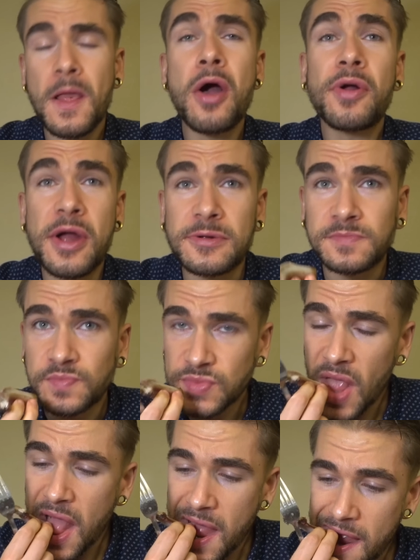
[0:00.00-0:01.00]
Mm.
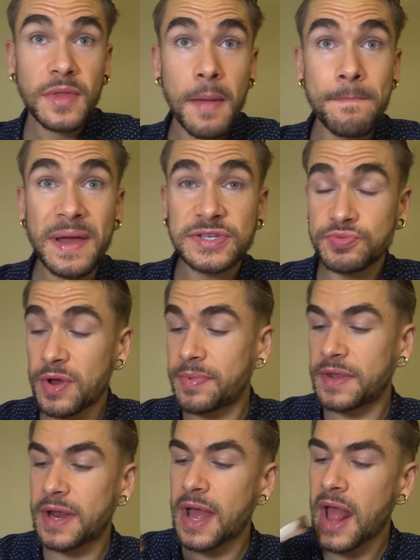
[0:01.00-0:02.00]
Okay, best rib
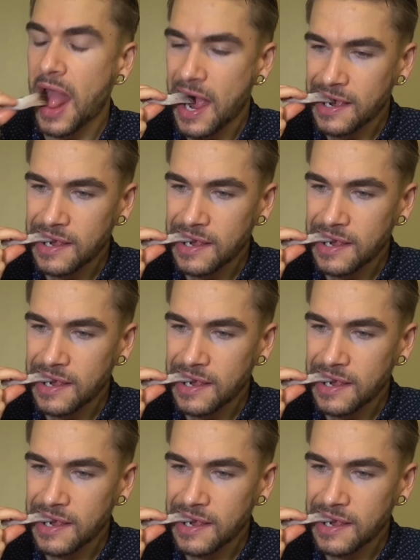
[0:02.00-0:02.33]
of the night